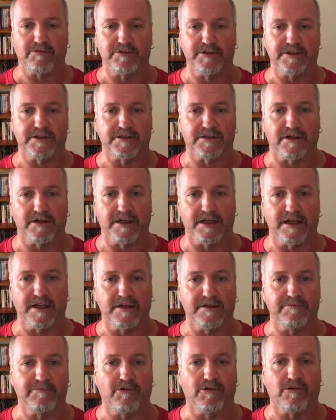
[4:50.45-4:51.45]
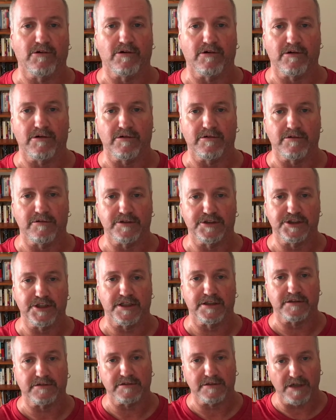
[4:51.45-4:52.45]
where you start getting more
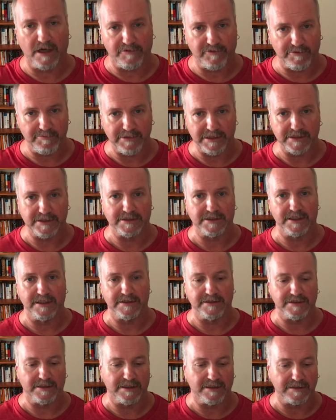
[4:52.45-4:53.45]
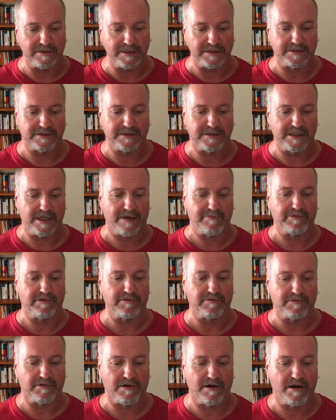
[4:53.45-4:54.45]
gentle governments and less
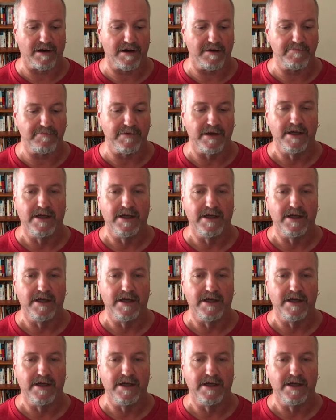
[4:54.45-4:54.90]
capital crime,